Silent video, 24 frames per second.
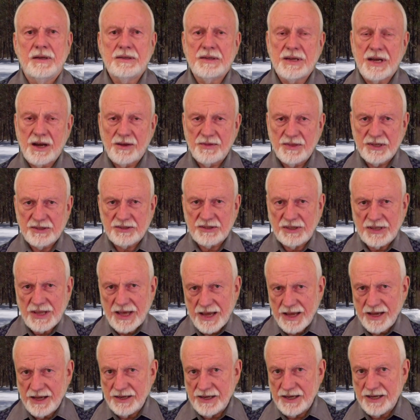Now this
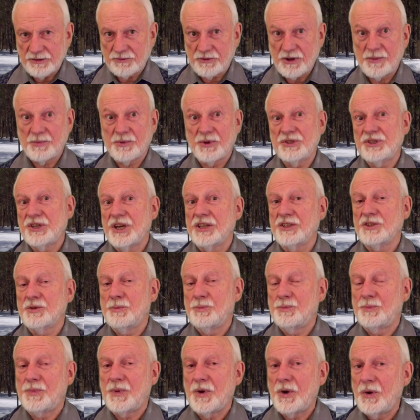lioness represents
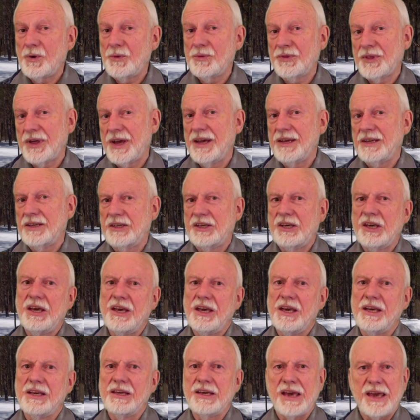both a
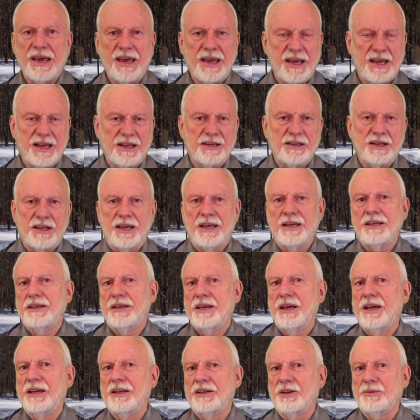king and a
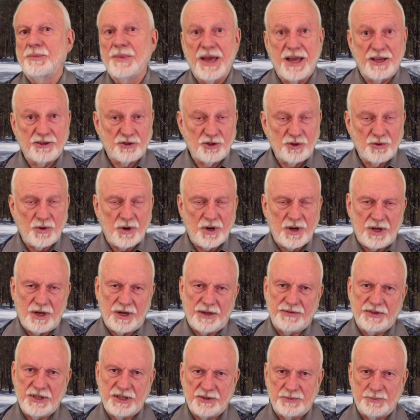kingdom, as do all
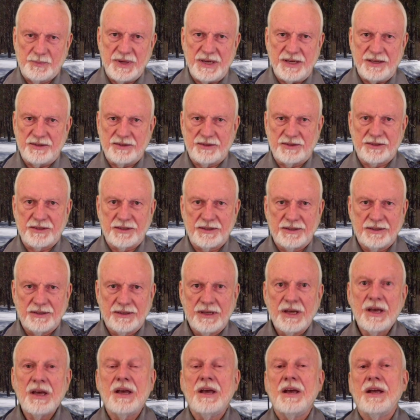of these beasts.
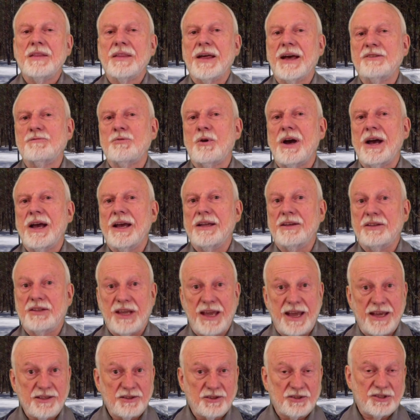That's why
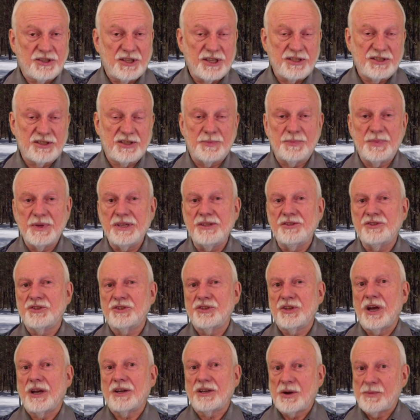Daniel sees the
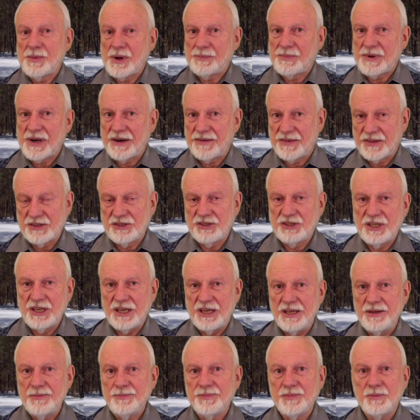beasts come up out of the
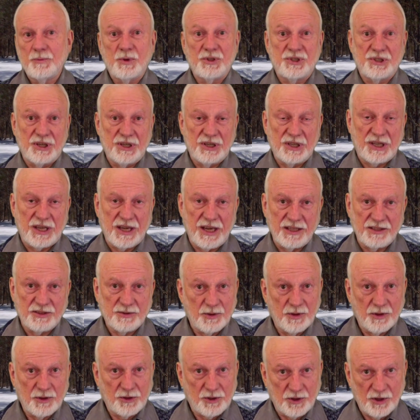sea, which indicates
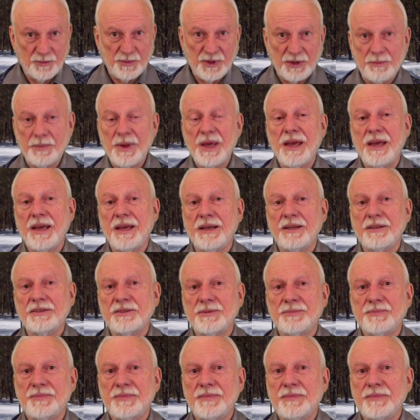human beings,